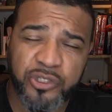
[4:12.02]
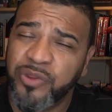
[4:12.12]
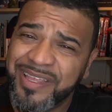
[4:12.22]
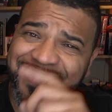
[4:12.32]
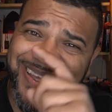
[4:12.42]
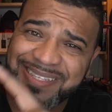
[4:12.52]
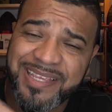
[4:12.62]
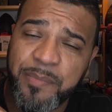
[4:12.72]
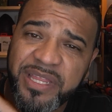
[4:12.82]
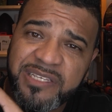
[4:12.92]
So they did
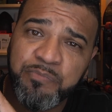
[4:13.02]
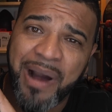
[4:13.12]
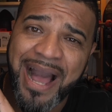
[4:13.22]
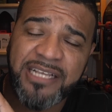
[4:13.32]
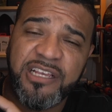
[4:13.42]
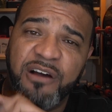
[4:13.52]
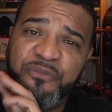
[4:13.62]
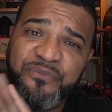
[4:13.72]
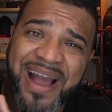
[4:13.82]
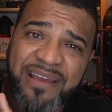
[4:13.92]
send me this box of
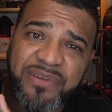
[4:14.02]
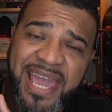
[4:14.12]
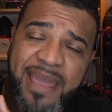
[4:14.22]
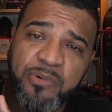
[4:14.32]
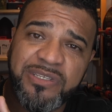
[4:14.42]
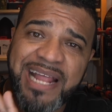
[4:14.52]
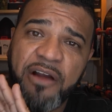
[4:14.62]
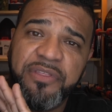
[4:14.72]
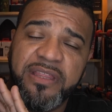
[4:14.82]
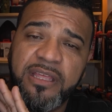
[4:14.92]
5 cables.
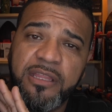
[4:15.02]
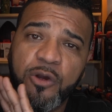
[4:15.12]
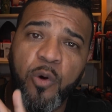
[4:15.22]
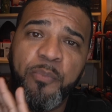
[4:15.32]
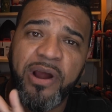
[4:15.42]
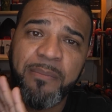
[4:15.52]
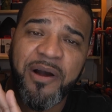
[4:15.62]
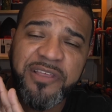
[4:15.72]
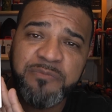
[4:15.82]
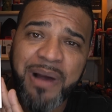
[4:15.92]
Now the cool part
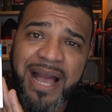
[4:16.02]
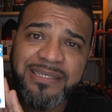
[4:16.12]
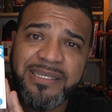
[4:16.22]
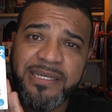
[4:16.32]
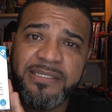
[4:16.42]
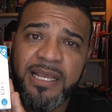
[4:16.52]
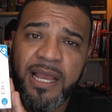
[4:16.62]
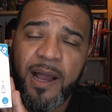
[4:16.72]
about this box is,